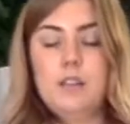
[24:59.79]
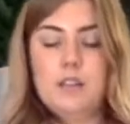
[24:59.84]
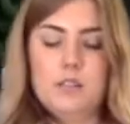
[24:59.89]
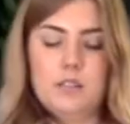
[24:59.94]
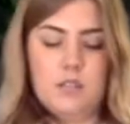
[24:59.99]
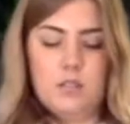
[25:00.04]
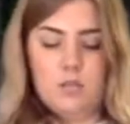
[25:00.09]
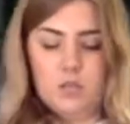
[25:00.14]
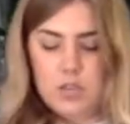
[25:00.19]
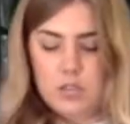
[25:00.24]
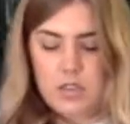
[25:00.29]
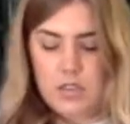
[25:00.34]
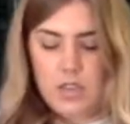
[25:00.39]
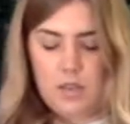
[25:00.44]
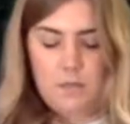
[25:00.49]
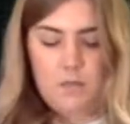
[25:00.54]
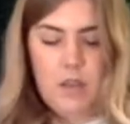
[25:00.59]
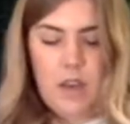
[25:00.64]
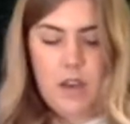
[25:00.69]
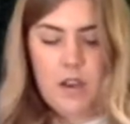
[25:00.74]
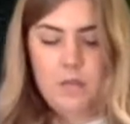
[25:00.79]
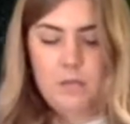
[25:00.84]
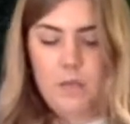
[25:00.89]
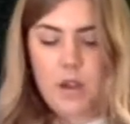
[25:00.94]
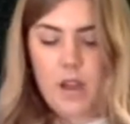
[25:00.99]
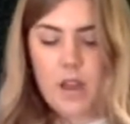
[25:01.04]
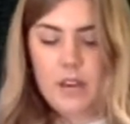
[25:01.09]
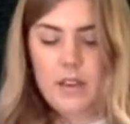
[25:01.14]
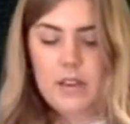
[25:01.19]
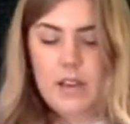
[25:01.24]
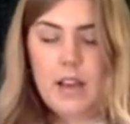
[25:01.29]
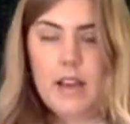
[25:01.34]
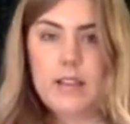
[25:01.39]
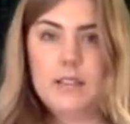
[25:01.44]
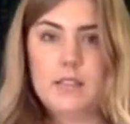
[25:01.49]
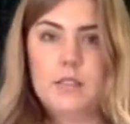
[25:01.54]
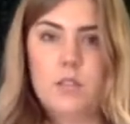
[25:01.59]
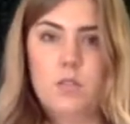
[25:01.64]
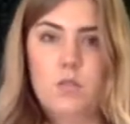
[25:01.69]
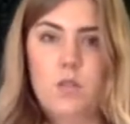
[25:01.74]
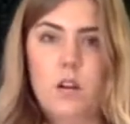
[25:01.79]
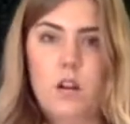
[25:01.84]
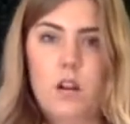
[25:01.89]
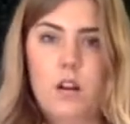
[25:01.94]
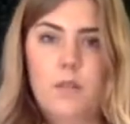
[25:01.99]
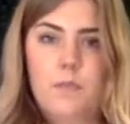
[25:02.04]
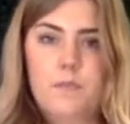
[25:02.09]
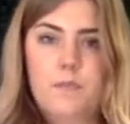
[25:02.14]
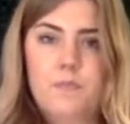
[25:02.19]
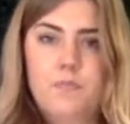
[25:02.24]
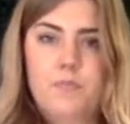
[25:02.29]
So just keep that in mind as you are